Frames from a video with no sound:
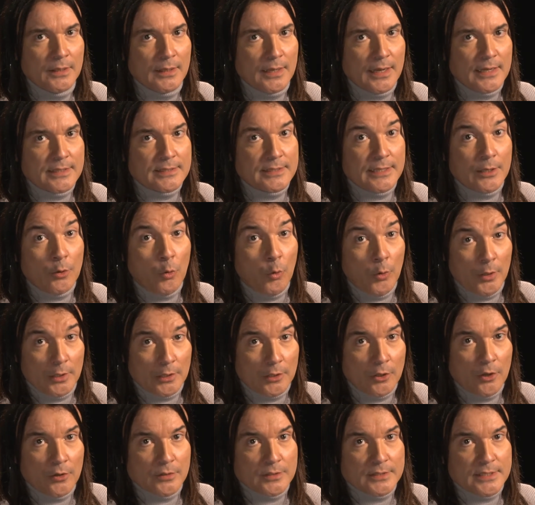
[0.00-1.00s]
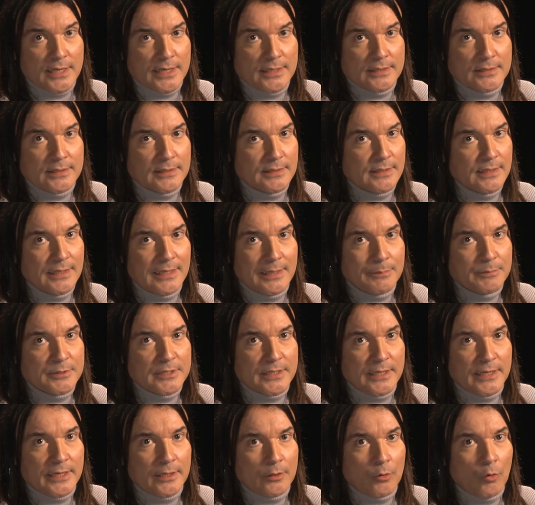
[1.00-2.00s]
As the oil content in the
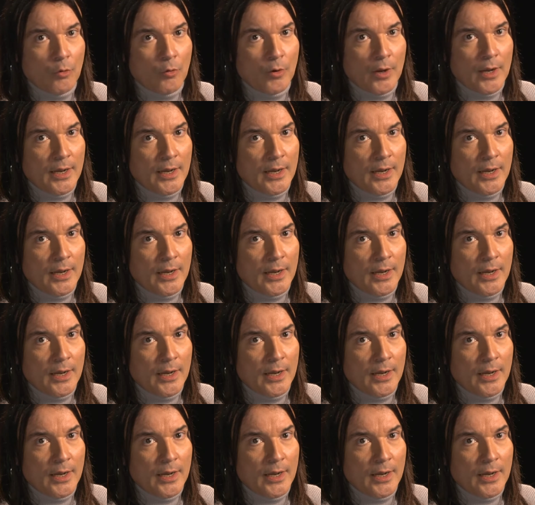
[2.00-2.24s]
lipstick or